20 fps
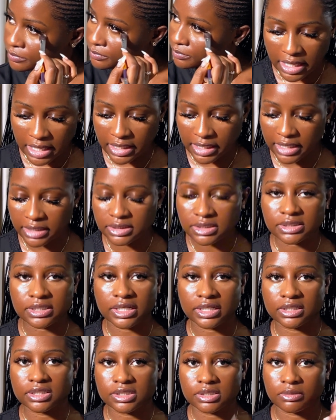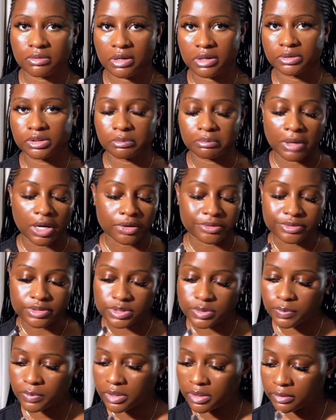I like to take this around the mouth
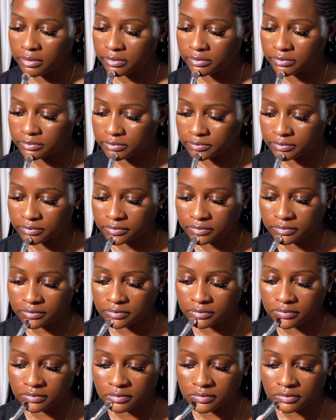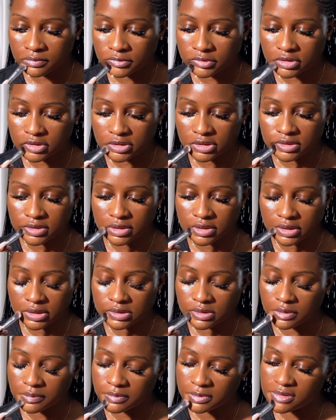as well. Just a
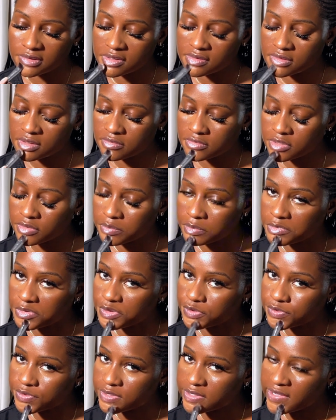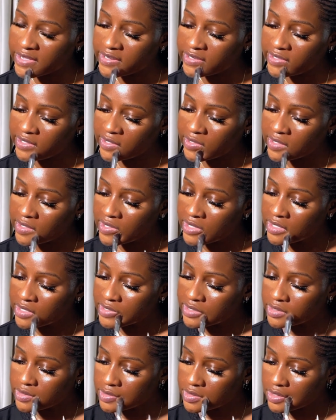little bit to mute any
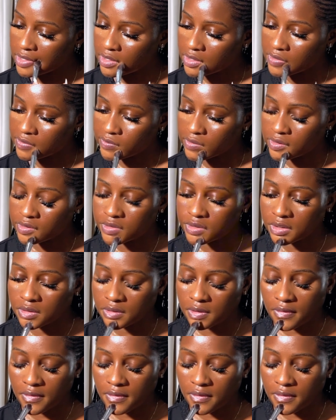discoloration.